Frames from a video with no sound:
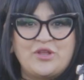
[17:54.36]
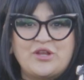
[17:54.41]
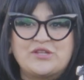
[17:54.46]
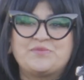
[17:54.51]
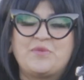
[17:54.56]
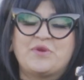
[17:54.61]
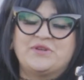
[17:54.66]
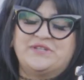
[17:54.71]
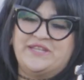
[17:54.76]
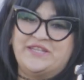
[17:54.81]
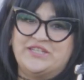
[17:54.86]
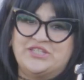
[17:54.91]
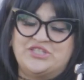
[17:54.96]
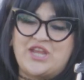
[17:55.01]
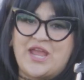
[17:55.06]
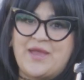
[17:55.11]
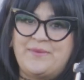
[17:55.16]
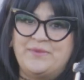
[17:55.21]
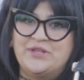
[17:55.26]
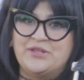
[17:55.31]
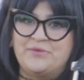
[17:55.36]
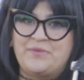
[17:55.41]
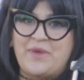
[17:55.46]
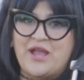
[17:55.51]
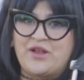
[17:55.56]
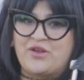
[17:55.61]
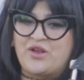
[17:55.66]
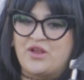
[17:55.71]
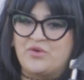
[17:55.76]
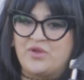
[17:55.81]
there's Martine jamming in the
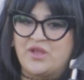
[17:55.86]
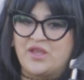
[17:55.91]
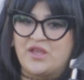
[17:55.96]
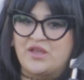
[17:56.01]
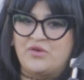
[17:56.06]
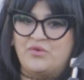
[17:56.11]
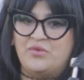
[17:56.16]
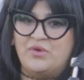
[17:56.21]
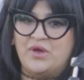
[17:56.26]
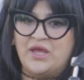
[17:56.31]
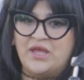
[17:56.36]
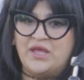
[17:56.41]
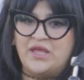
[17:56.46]
background like, what?